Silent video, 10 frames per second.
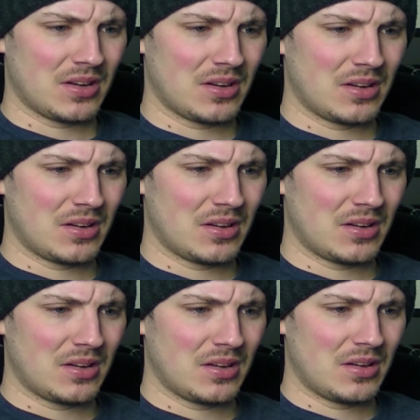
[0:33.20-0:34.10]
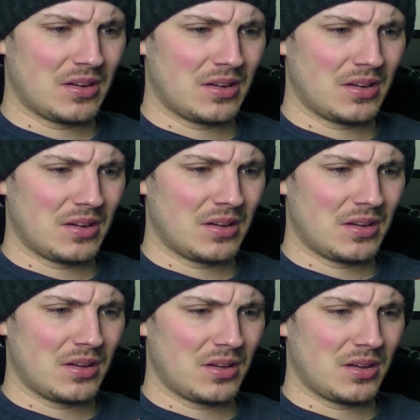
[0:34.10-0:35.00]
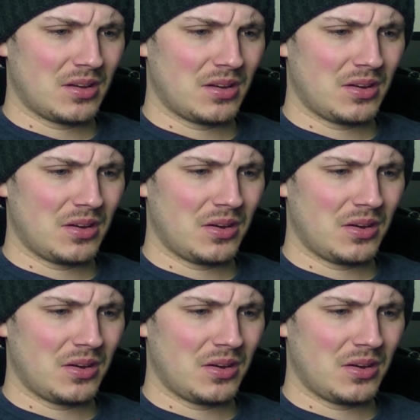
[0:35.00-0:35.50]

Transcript: [no speech]